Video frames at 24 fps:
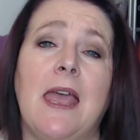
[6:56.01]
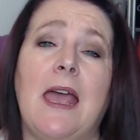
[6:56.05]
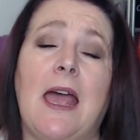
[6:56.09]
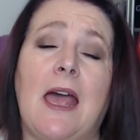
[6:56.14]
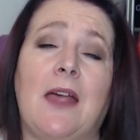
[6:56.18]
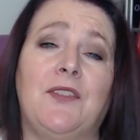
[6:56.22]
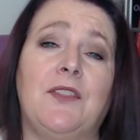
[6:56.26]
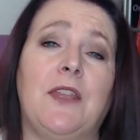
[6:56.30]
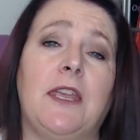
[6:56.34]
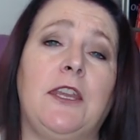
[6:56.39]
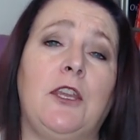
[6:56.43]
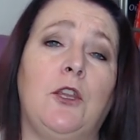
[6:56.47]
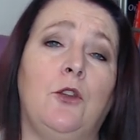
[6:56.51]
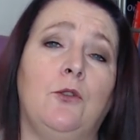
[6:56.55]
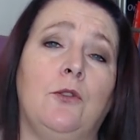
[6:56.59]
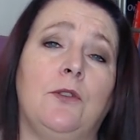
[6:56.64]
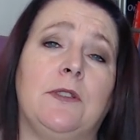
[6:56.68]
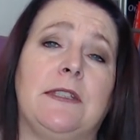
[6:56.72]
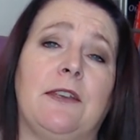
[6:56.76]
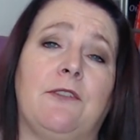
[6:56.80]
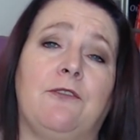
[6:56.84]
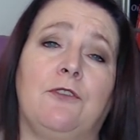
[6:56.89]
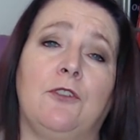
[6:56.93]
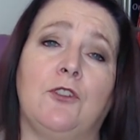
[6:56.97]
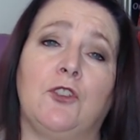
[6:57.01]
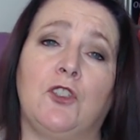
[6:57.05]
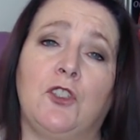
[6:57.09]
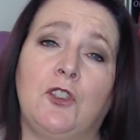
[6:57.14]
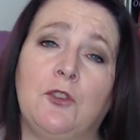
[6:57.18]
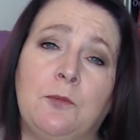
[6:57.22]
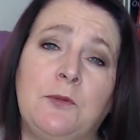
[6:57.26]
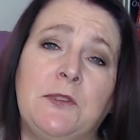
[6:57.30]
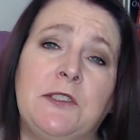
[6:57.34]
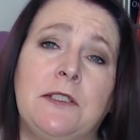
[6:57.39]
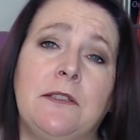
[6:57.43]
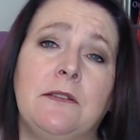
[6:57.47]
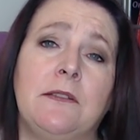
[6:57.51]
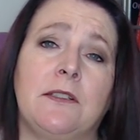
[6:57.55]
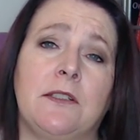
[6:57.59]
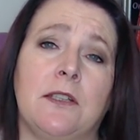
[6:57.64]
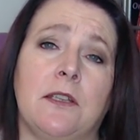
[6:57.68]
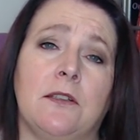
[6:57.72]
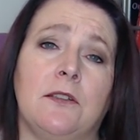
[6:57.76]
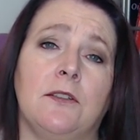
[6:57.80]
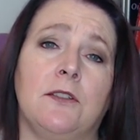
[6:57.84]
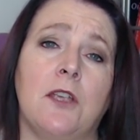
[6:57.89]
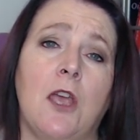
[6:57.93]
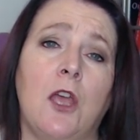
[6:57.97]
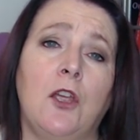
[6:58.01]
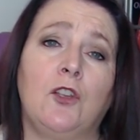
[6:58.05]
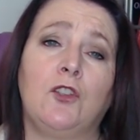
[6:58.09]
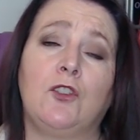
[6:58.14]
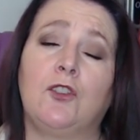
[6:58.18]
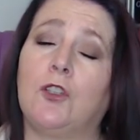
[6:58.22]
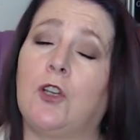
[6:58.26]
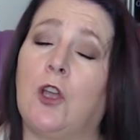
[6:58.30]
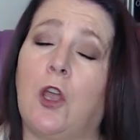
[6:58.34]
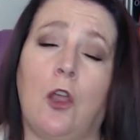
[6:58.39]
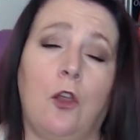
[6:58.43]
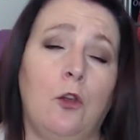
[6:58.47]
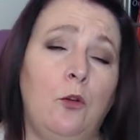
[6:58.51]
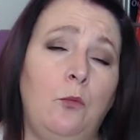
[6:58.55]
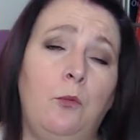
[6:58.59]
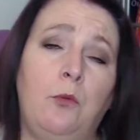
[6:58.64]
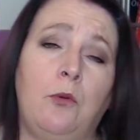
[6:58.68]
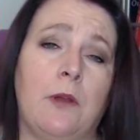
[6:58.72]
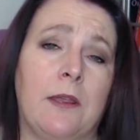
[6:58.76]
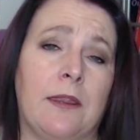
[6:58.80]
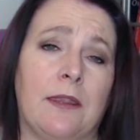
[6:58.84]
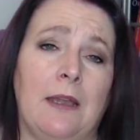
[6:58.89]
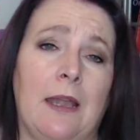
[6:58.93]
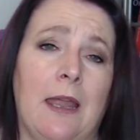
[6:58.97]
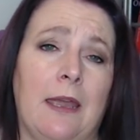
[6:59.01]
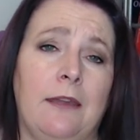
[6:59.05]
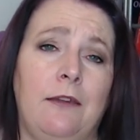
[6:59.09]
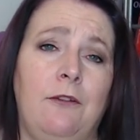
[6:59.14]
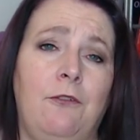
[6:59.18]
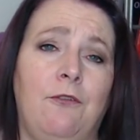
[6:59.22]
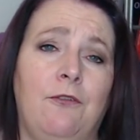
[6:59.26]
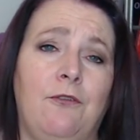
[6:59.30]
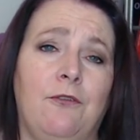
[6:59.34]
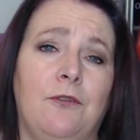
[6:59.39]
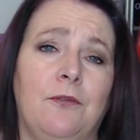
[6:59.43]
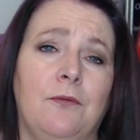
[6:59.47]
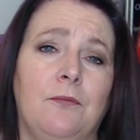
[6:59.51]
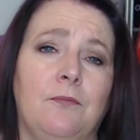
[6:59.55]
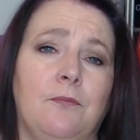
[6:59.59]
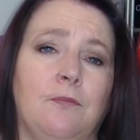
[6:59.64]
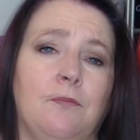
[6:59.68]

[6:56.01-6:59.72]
and they use different substances to cope with life.